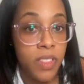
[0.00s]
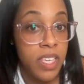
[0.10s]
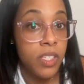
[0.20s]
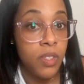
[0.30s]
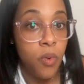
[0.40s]

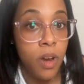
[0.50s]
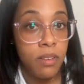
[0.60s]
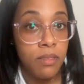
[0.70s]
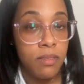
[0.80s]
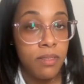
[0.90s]
to.
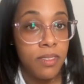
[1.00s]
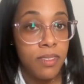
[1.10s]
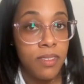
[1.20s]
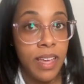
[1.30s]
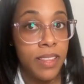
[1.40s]

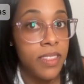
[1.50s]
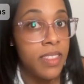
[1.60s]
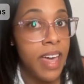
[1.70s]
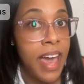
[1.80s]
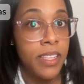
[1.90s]
Like
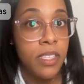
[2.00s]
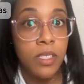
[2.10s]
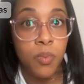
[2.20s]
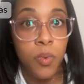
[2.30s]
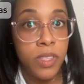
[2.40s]

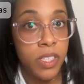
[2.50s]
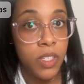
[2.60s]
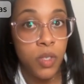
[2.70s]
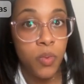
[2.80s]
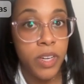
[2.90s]
that's what this
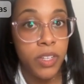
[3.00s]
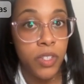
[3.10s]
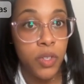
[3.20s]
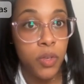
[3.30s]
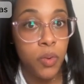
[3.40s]
is written
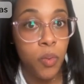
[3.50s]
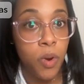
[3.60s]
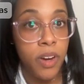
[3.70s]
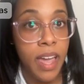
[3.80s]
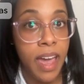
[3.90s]
to
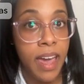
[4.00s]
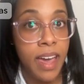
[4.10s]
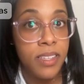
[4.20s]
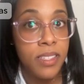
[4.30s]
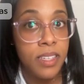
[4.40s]
work
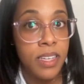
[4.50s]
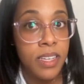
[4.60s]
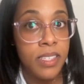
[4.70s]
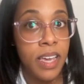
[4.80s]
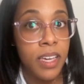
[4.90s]
as. Like